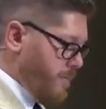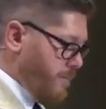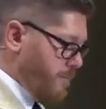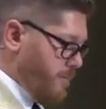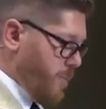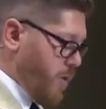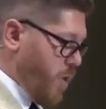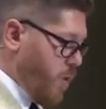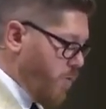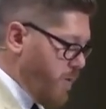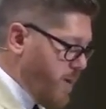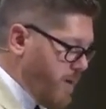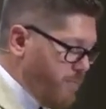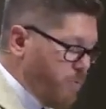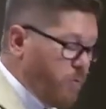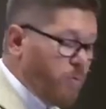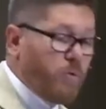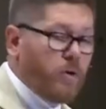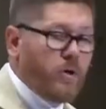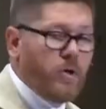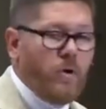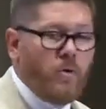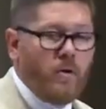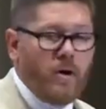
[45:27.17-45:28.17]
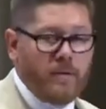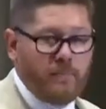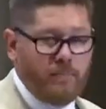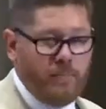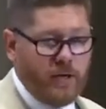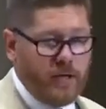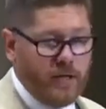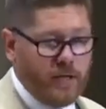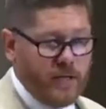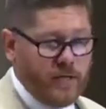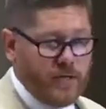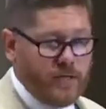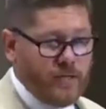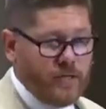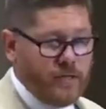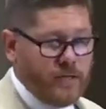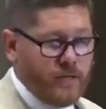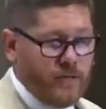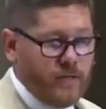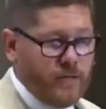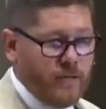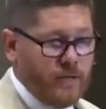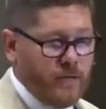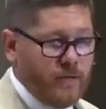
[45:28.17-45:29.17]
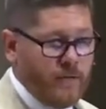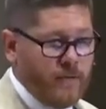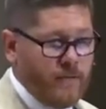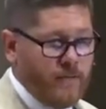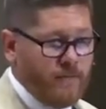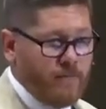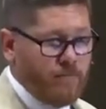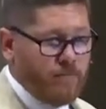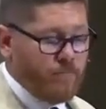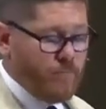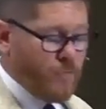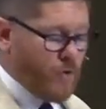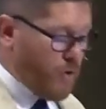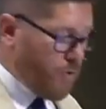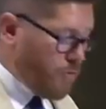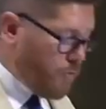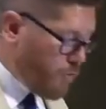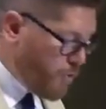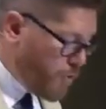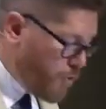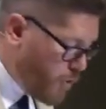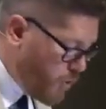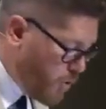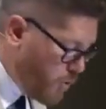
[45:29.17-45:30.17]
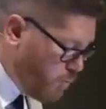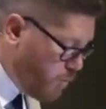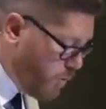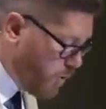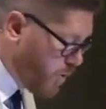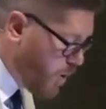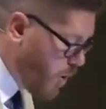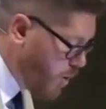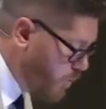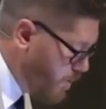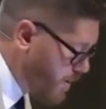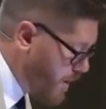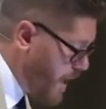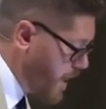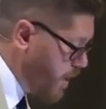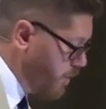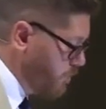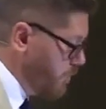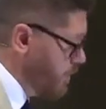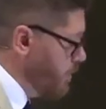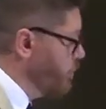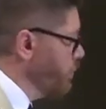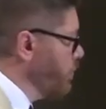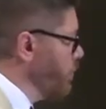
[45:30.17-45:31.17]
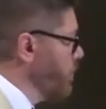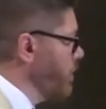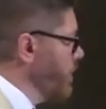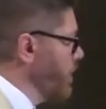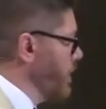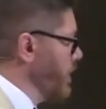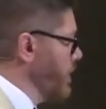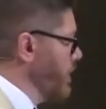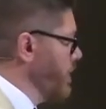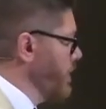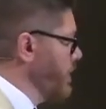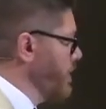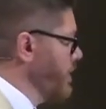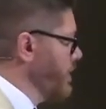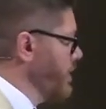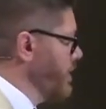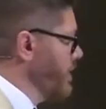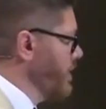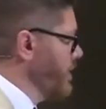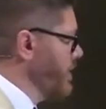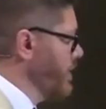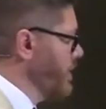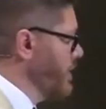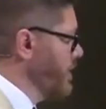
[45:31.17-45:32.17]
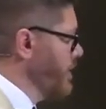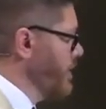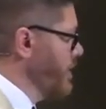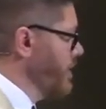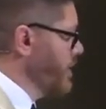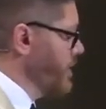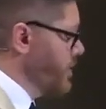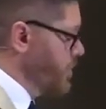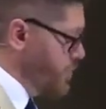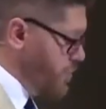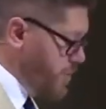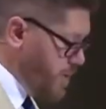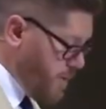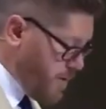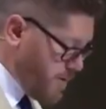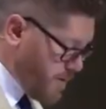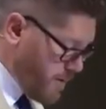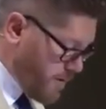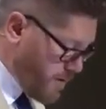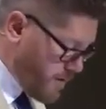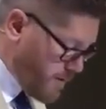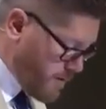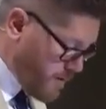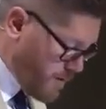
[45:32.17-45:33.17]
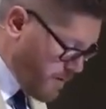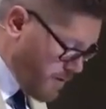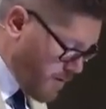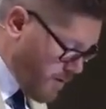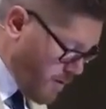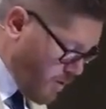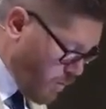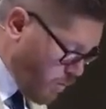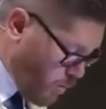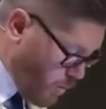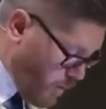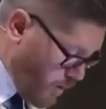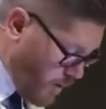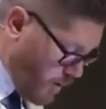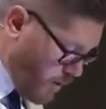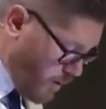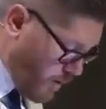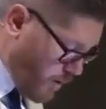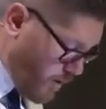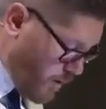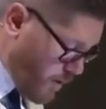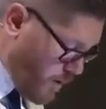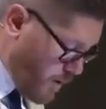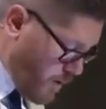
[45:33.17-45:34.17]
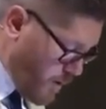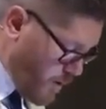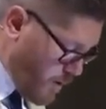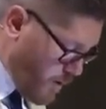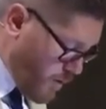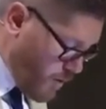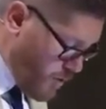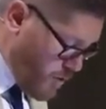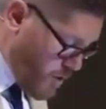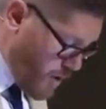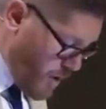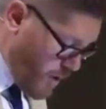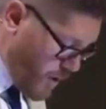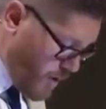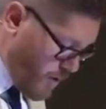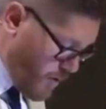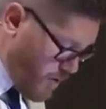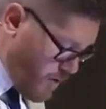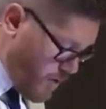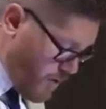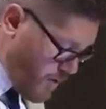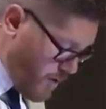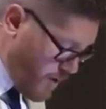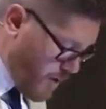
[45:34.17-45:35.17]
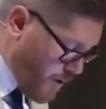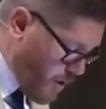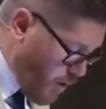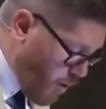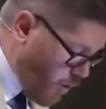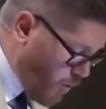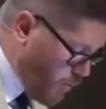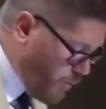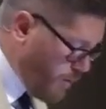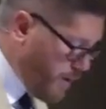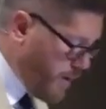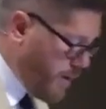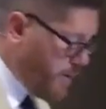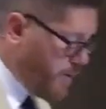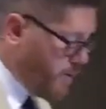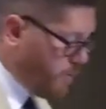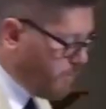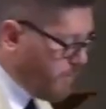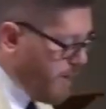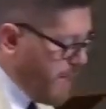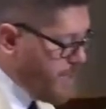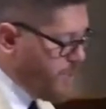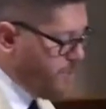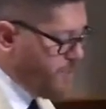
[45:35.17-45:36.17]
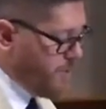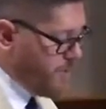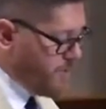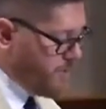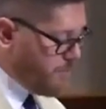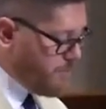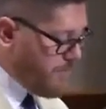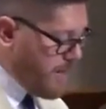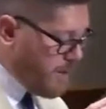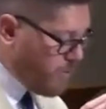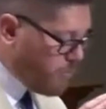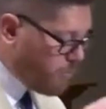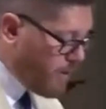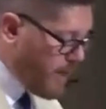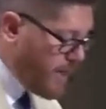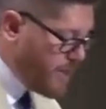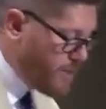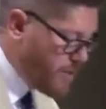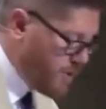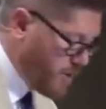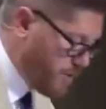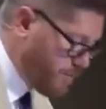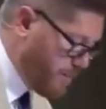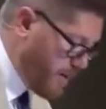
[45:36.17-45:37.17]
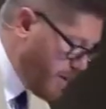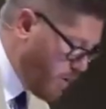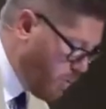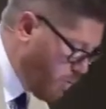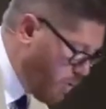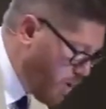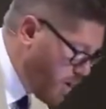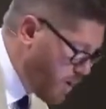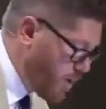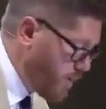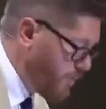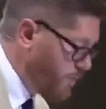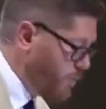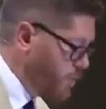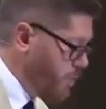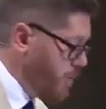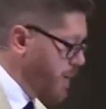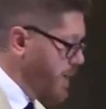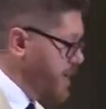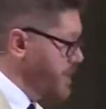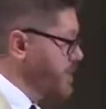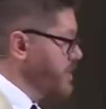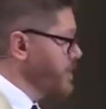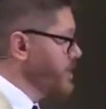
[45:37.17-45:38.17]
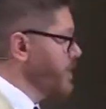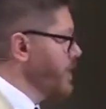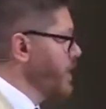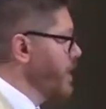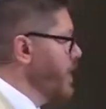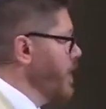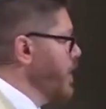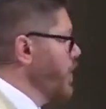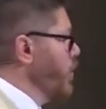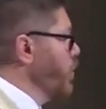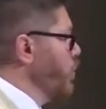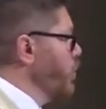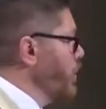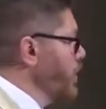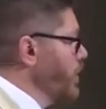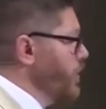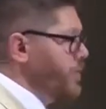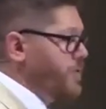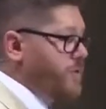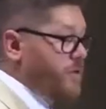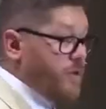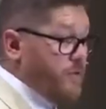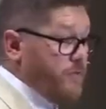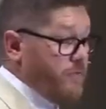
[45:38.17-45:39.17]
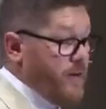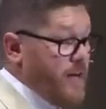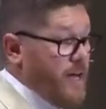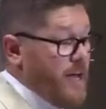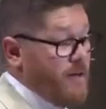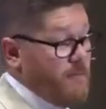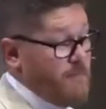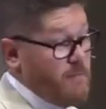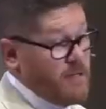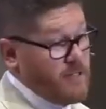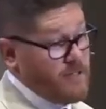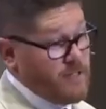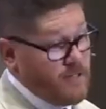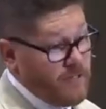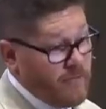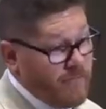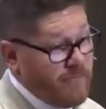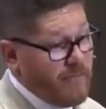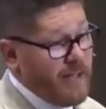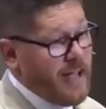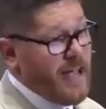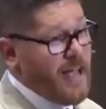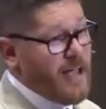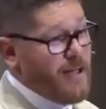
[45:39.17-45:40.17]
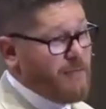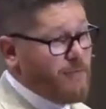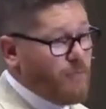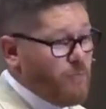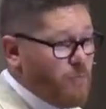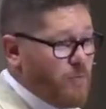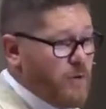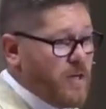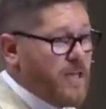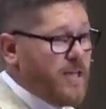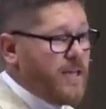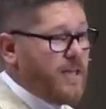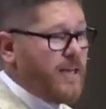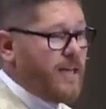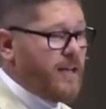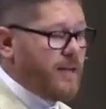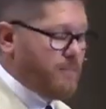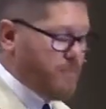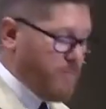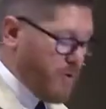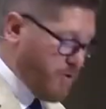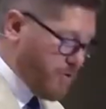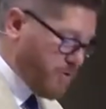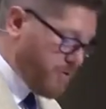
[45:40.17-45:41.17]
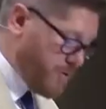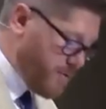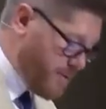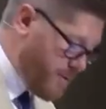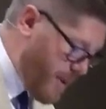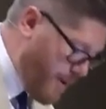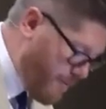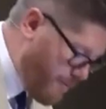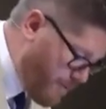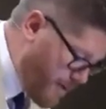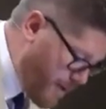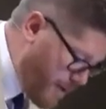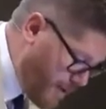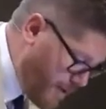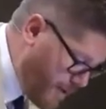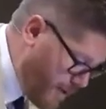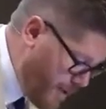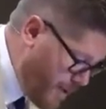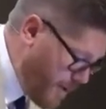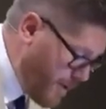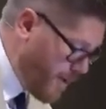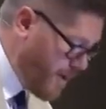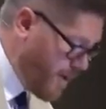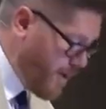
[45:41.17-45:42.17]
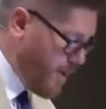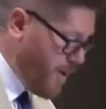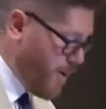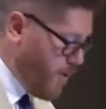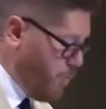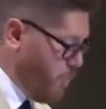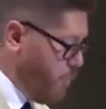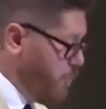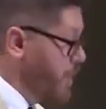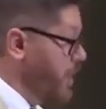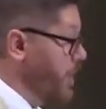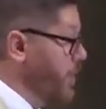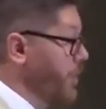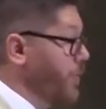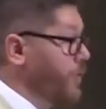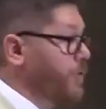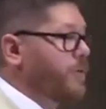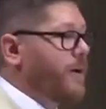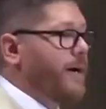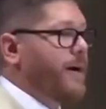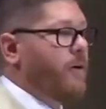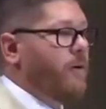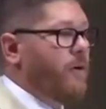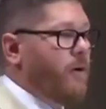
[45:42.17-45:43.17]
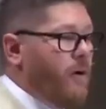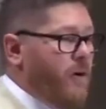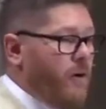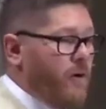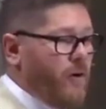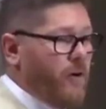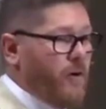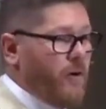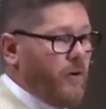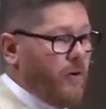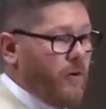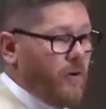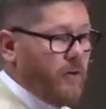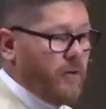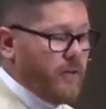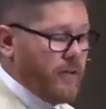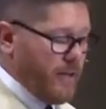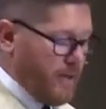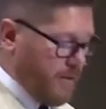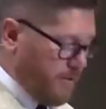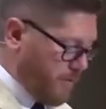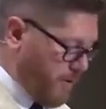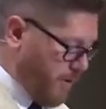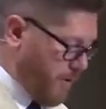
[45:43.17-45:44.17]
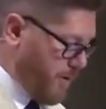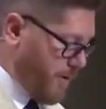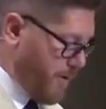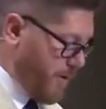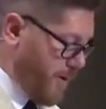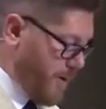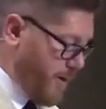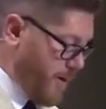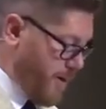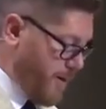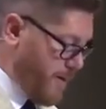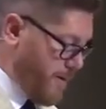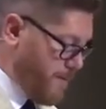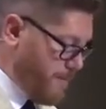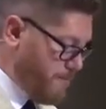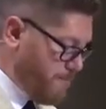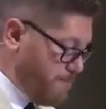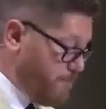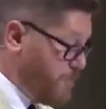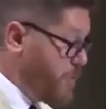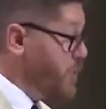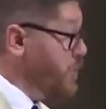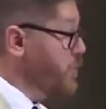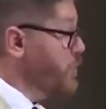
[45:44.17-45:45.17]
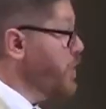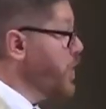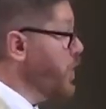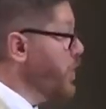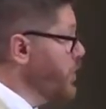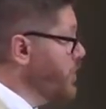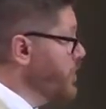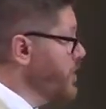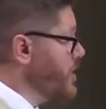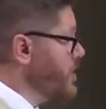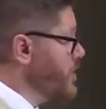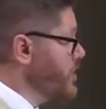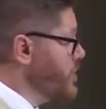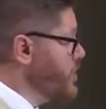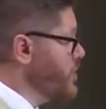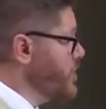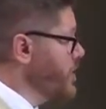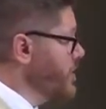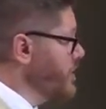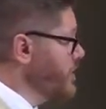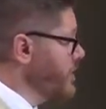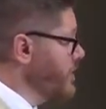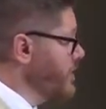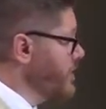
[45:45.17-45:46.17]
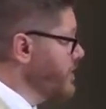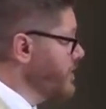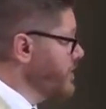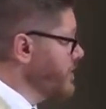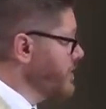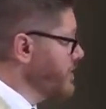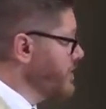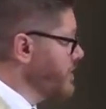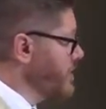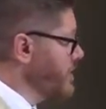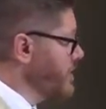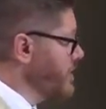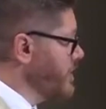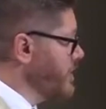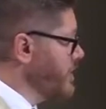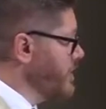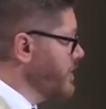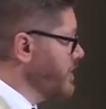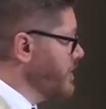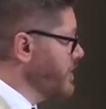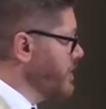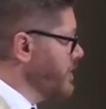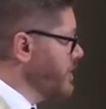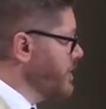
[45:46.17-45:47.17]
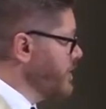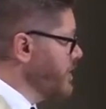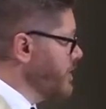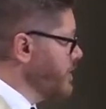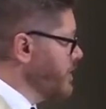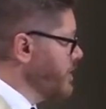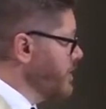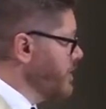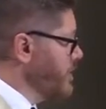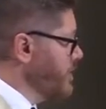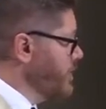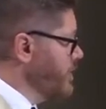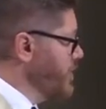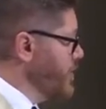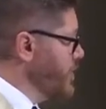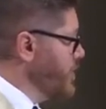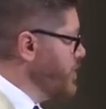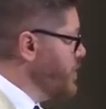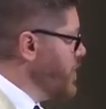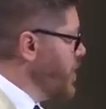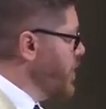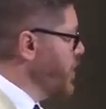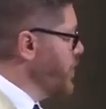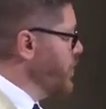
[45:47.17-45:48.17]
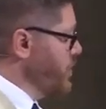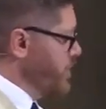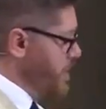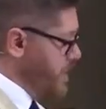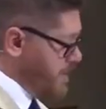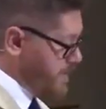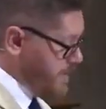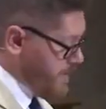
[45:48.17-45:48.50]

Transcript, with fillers: No evil will go unpunished. No good will go without reward. Jesus will judge. And only the righteous, made righteous by the work of Christ, will survive. But survive we most definitely will throughout all eternity. Do you know this, Jesus? Do you know this